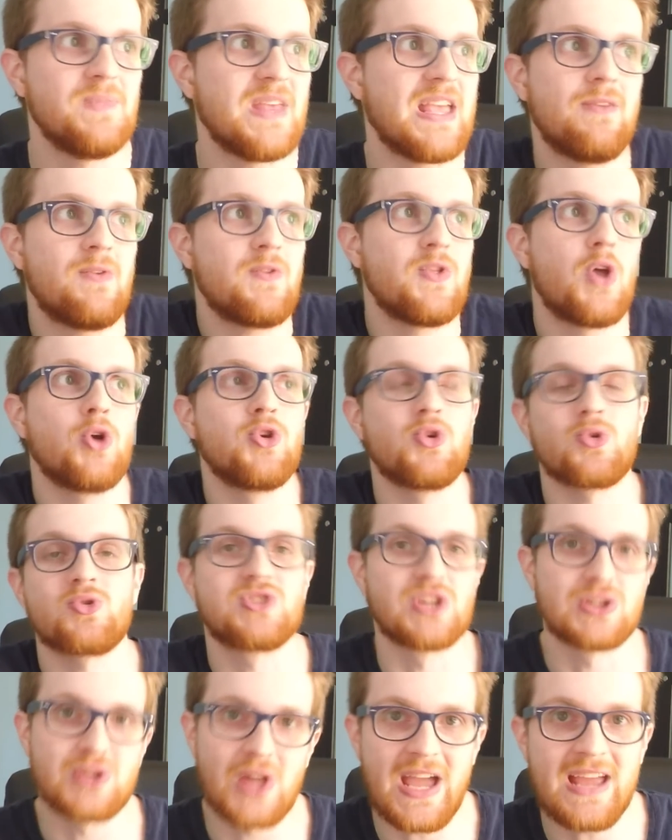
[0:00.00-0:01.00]
Even though you're
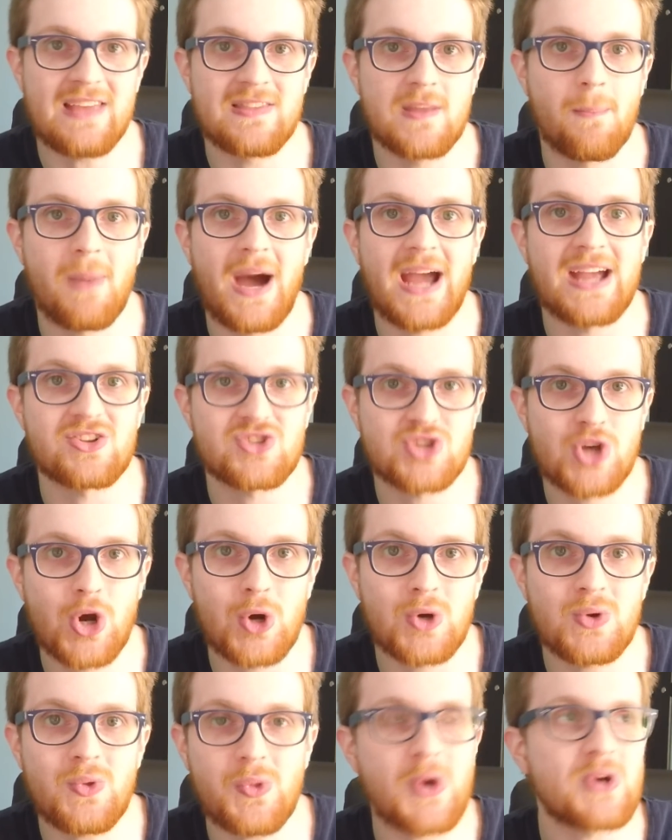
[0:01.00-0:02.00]
delaying them by a
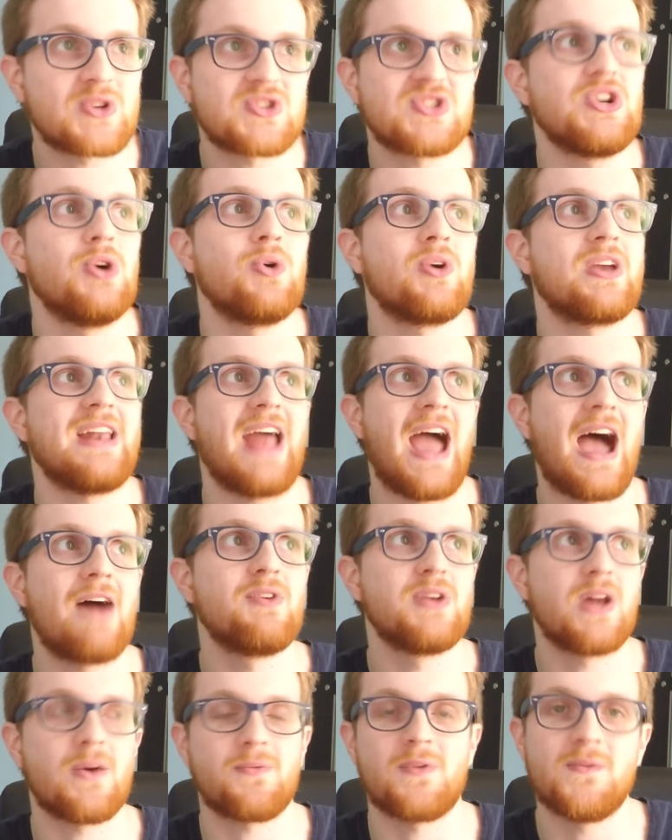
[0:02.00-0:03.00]
turn, they're still going to
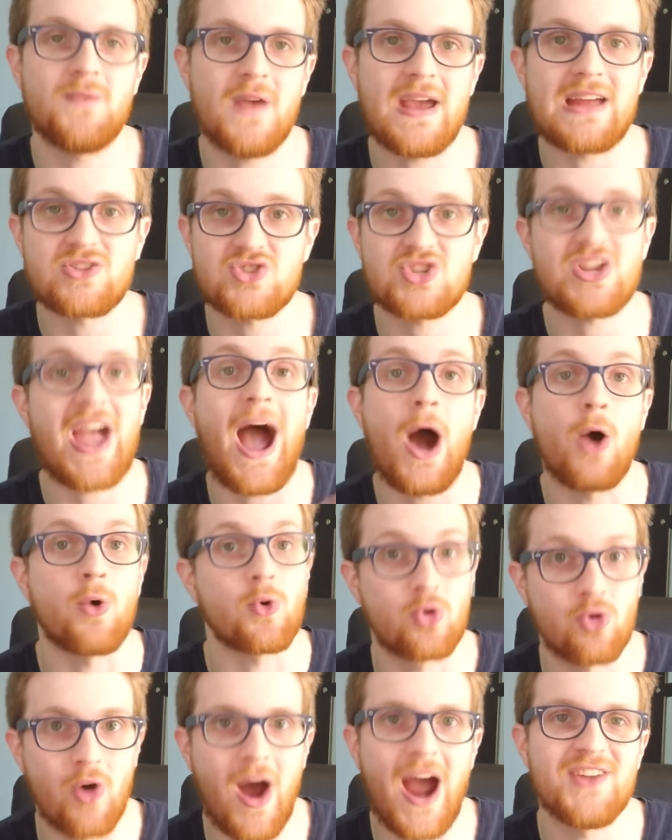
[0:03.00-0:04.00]
have enough advantage to
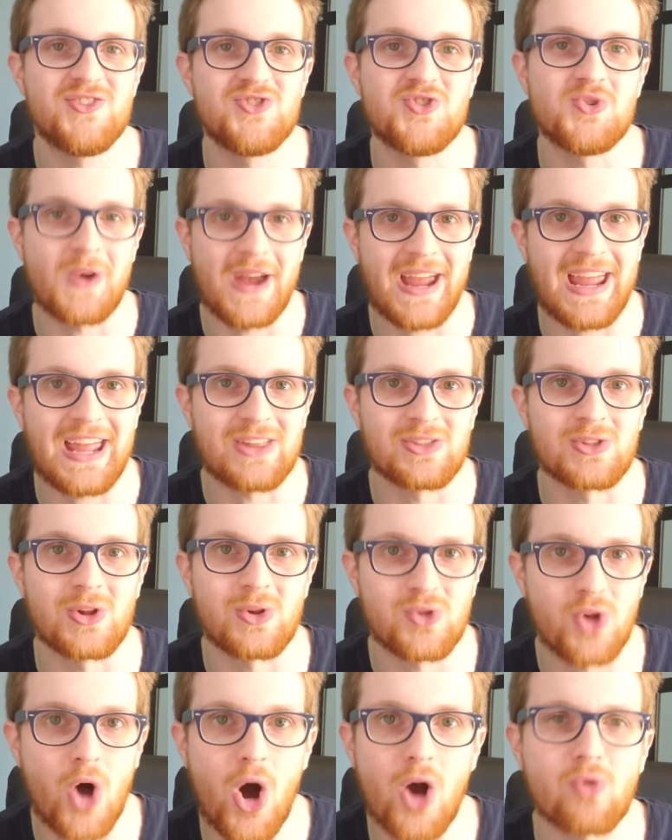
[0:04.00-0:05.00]
outgrind you in the
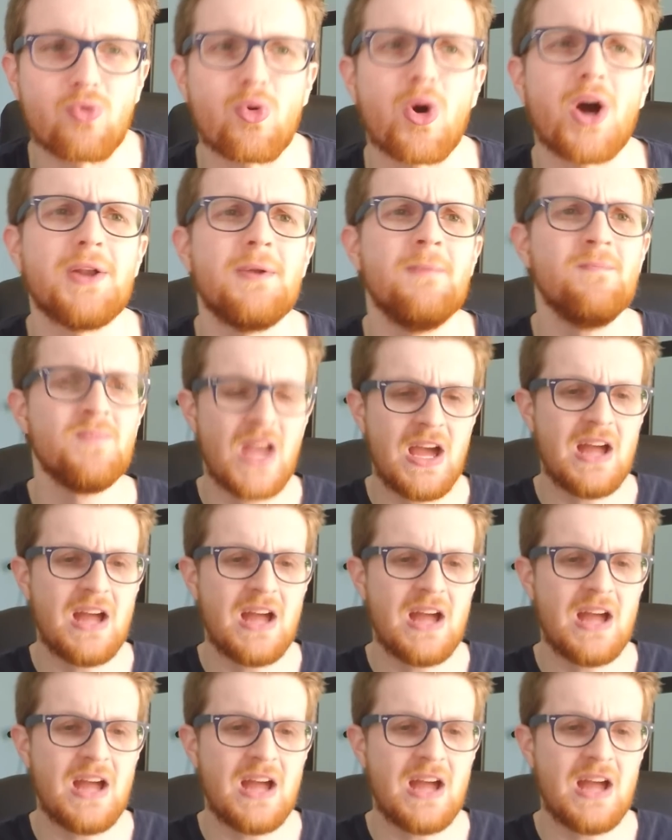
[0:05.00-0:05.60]
long run.